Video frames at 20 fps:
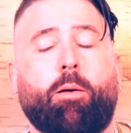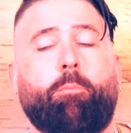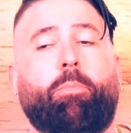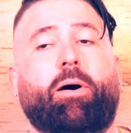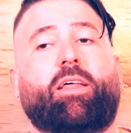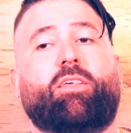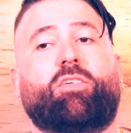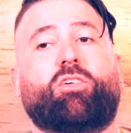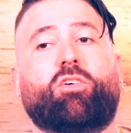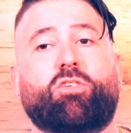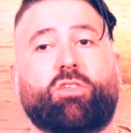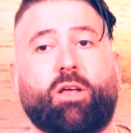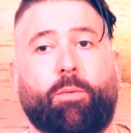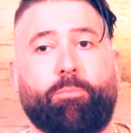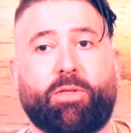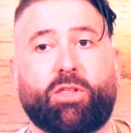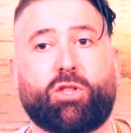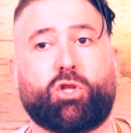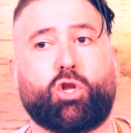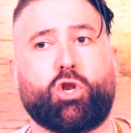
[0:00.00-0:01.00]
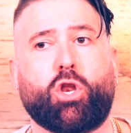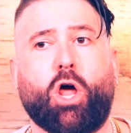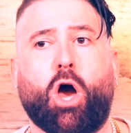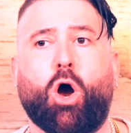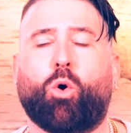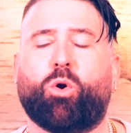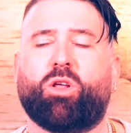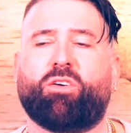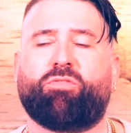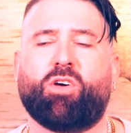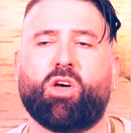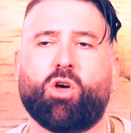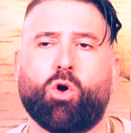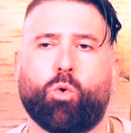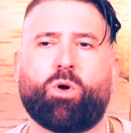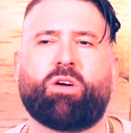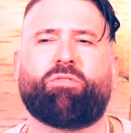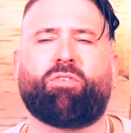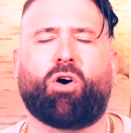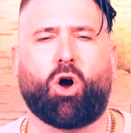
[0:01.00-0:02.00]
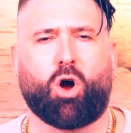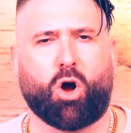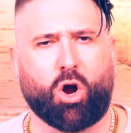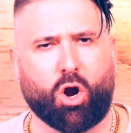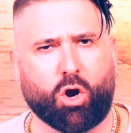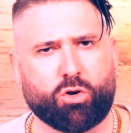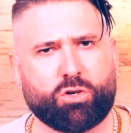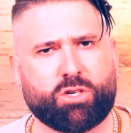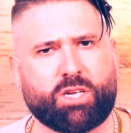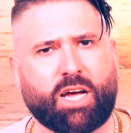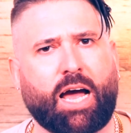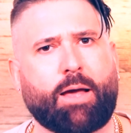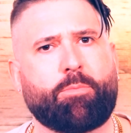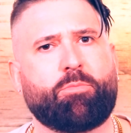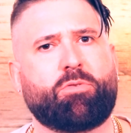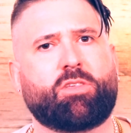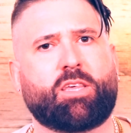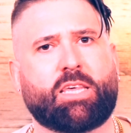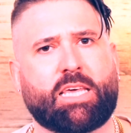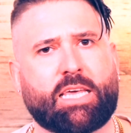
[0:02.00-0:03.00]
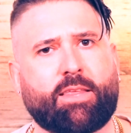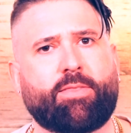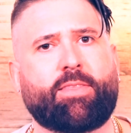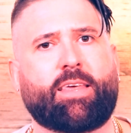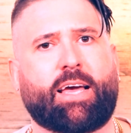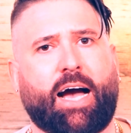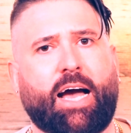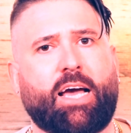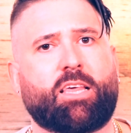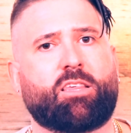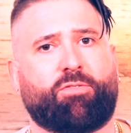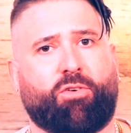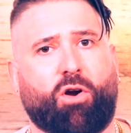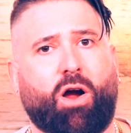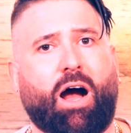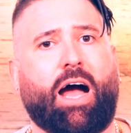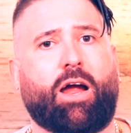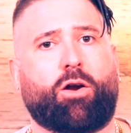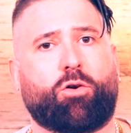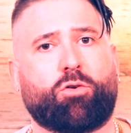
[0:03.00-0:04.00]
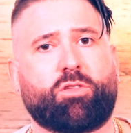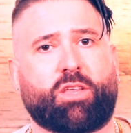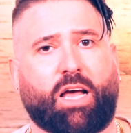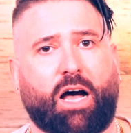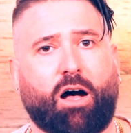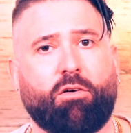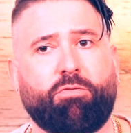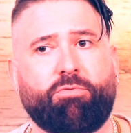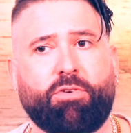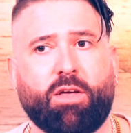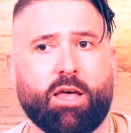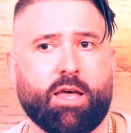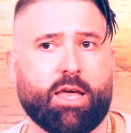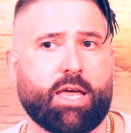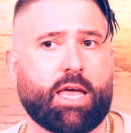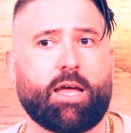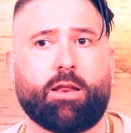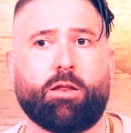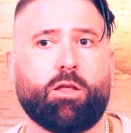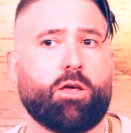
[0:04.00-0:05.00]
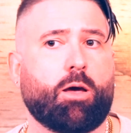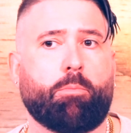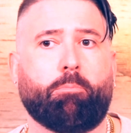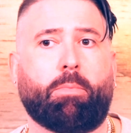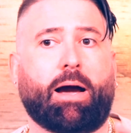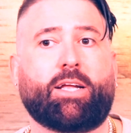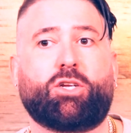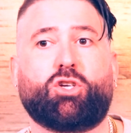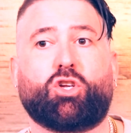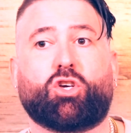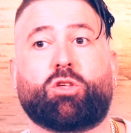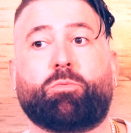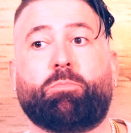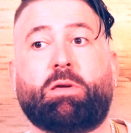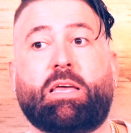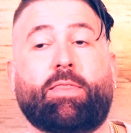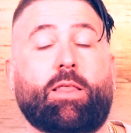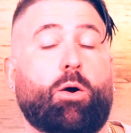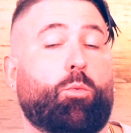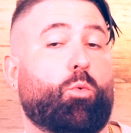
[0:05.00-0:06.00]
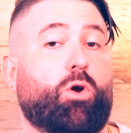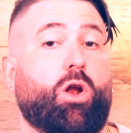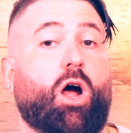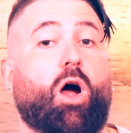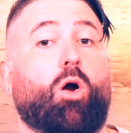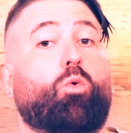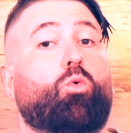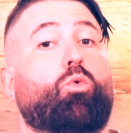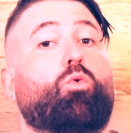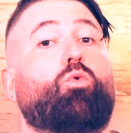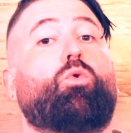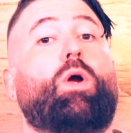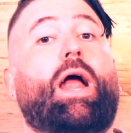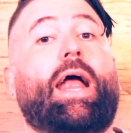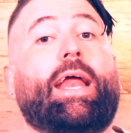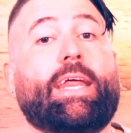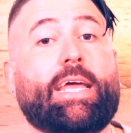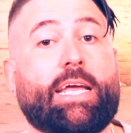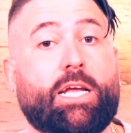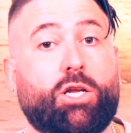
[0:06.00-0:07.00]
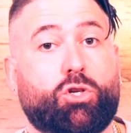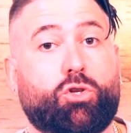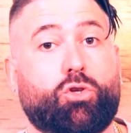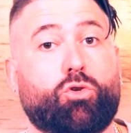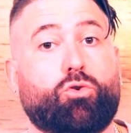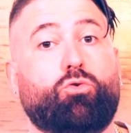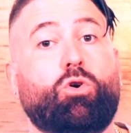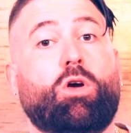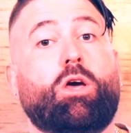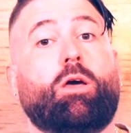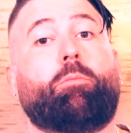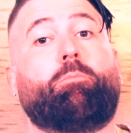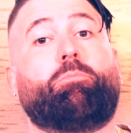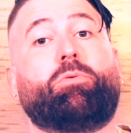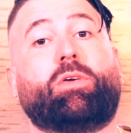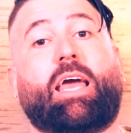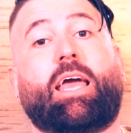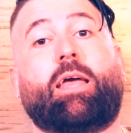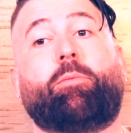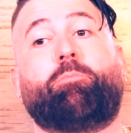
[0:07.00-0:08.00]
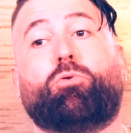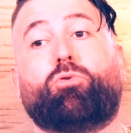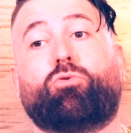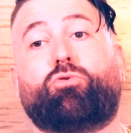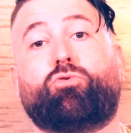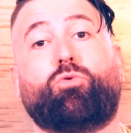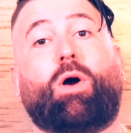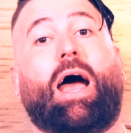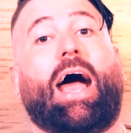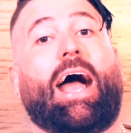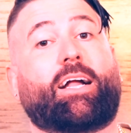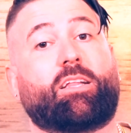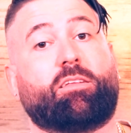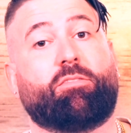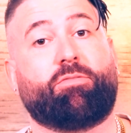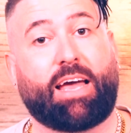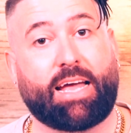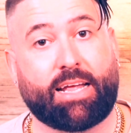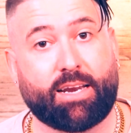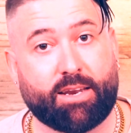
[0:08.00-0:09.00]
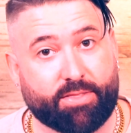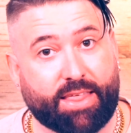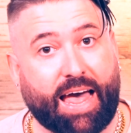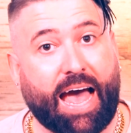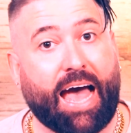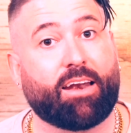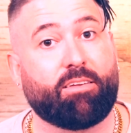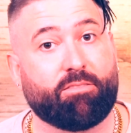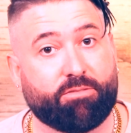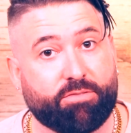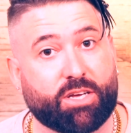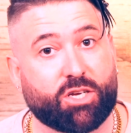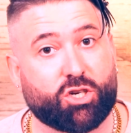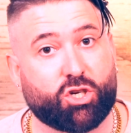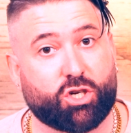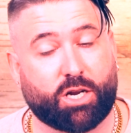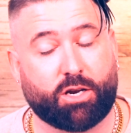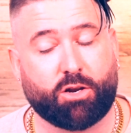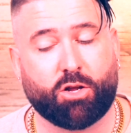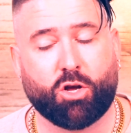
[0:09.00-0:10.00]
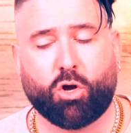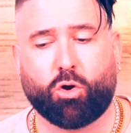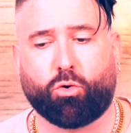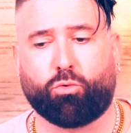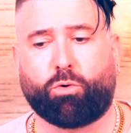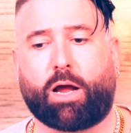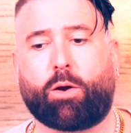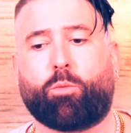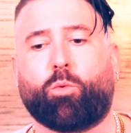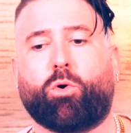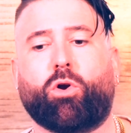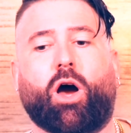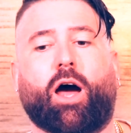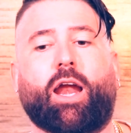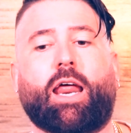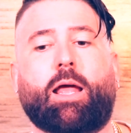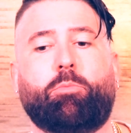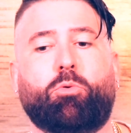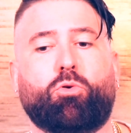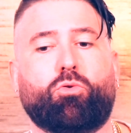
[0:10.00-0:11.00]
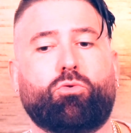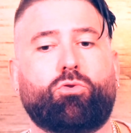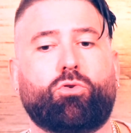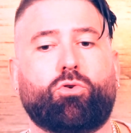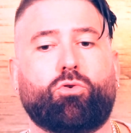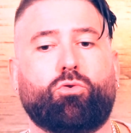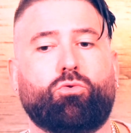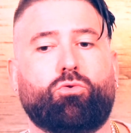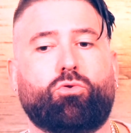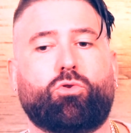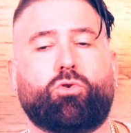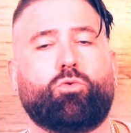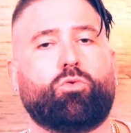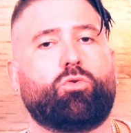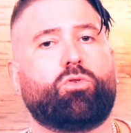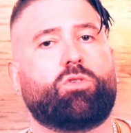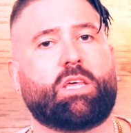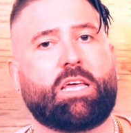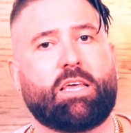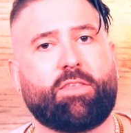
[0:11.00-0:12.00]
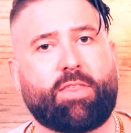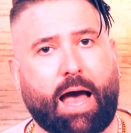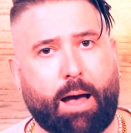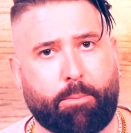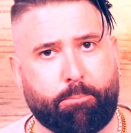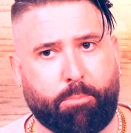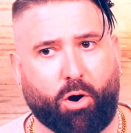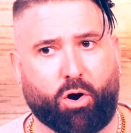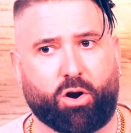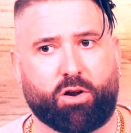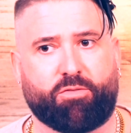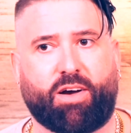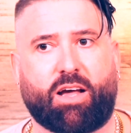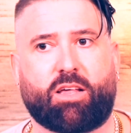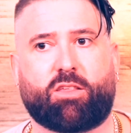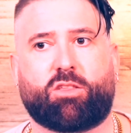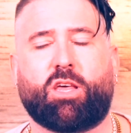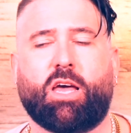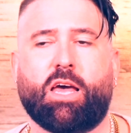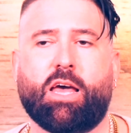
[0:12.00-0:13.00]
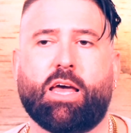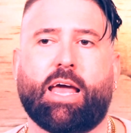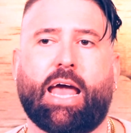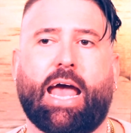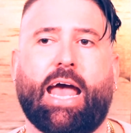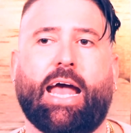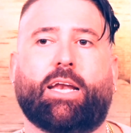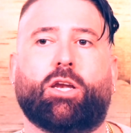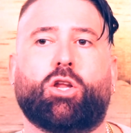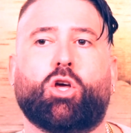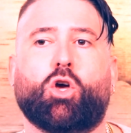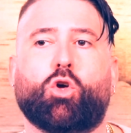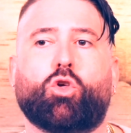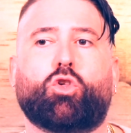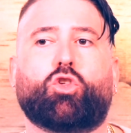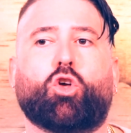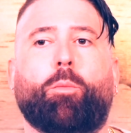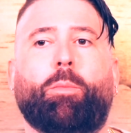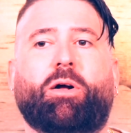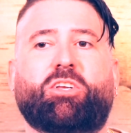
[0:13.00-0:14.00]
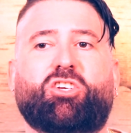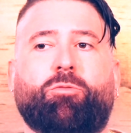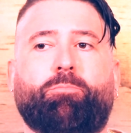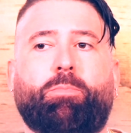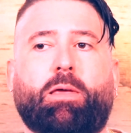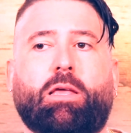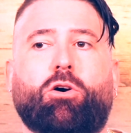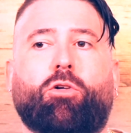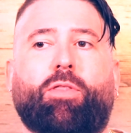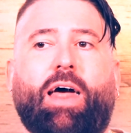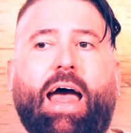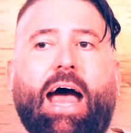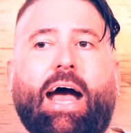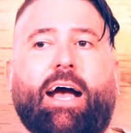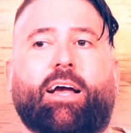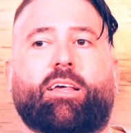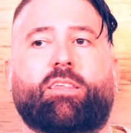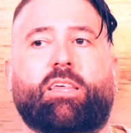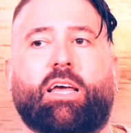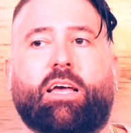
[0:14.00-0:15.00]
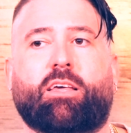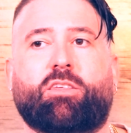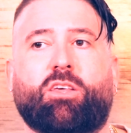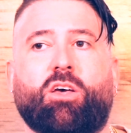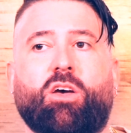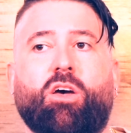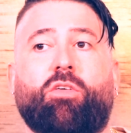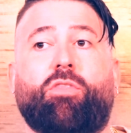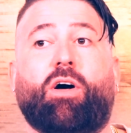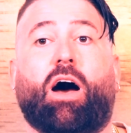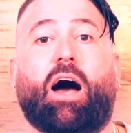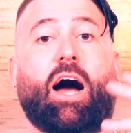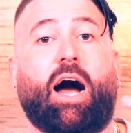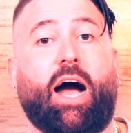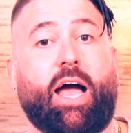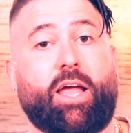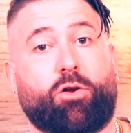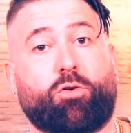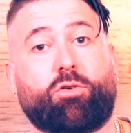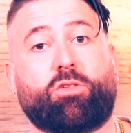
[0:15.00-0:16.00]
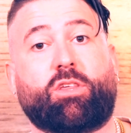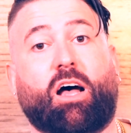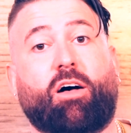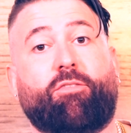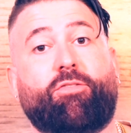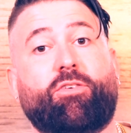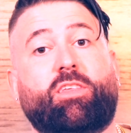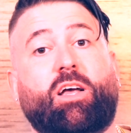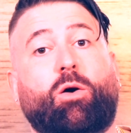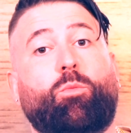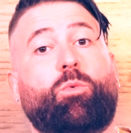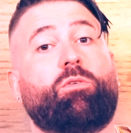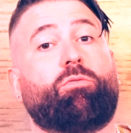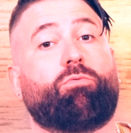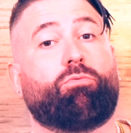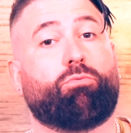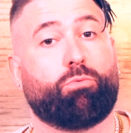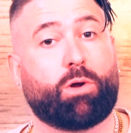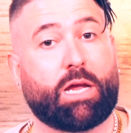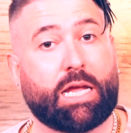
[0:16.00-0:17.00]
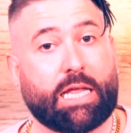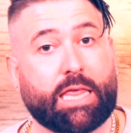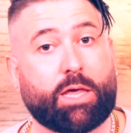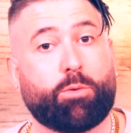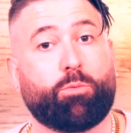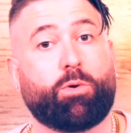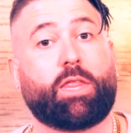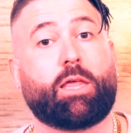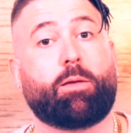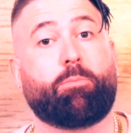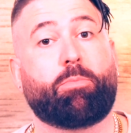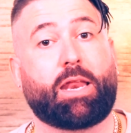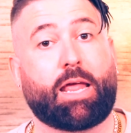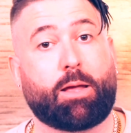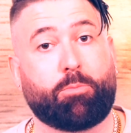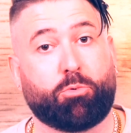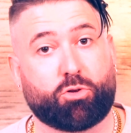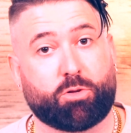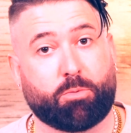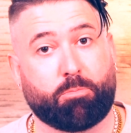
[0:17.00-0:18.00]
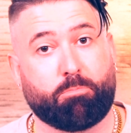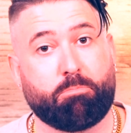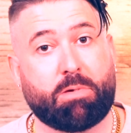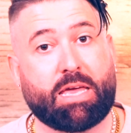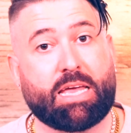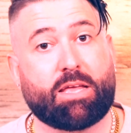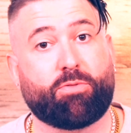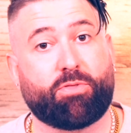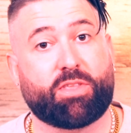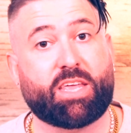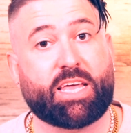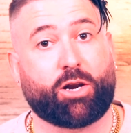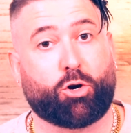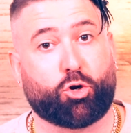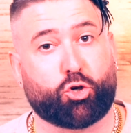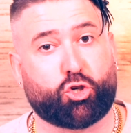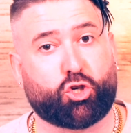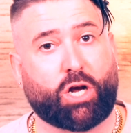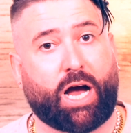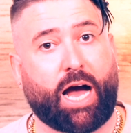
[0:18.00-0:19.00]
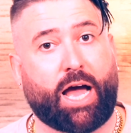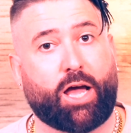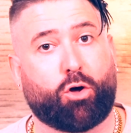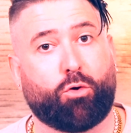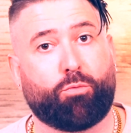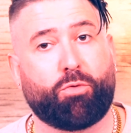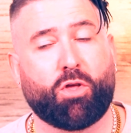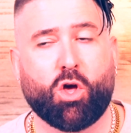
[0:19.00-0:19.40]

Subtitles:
But it's just something to note. If we have a hard time seeing the eyes of our higher self, it might just mean that we're not ready to be able to activate that vision, right? We're not able to see that part of us. And so much of being able to access the higher self is that we've really, really been able to meet the inner child.